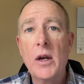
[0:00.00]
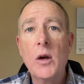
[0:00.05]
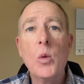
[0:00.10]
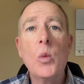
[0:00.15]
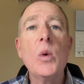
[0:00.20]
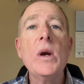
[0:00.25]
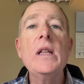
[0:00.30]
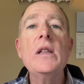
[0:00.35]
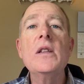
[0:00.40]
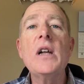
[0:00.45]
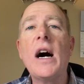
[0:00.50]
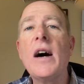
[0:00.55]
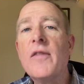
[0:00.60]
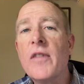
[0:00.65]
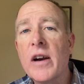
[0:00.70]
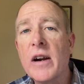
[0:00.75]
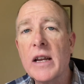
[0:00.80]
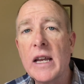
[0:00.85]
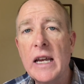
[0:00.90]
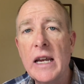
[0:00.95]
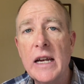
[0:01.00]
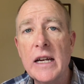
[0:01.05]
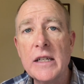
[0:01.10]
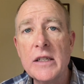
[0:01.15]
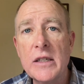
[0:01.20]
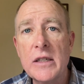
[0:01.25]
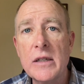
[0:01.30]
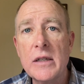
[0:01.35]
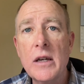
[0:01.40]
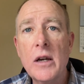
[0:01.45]
We love our
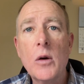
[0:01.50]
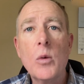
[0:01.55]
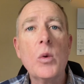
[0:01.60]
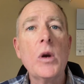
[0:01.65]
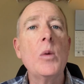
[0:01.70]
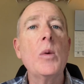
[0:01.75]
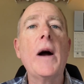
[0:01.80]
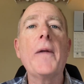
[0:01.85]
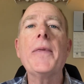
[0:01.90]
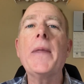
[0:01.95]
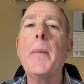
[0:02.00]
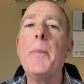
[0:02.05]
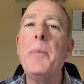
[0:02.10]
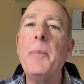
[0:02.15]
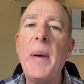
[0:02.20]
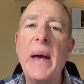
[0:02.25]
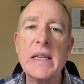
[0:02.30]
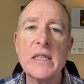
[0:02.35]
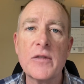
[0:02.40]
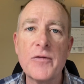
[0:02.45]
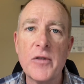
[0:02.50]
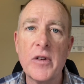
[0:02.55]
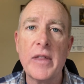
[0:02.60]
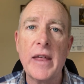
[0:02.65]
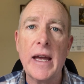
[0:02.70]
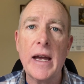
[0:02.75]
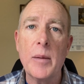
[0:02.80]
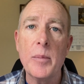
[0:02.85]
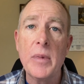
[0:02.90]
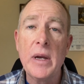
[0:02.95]
kids. We want the best for
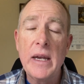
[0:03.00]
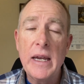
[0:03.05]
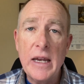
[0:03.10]
them.